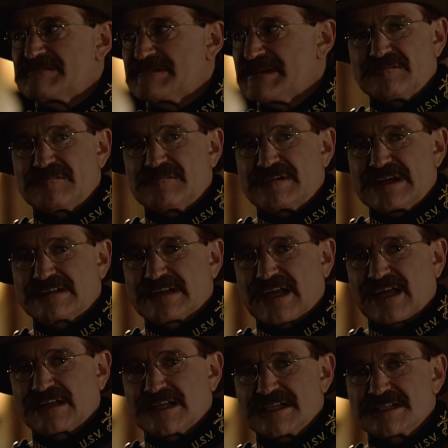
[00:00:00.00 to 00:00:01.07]
It lasts
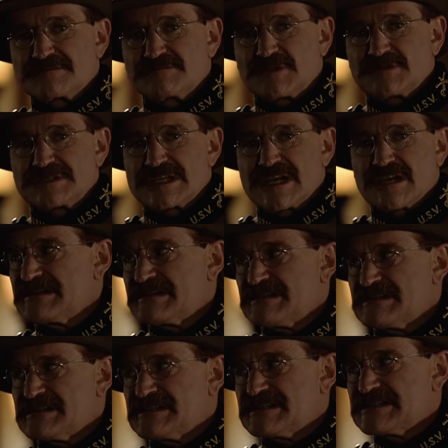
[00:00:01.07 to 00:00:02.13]
until the sun
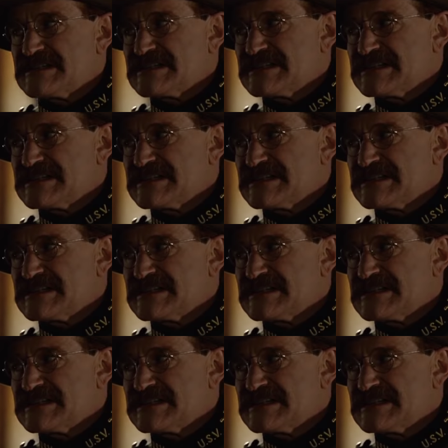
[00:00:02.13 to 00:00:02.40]
rises, and if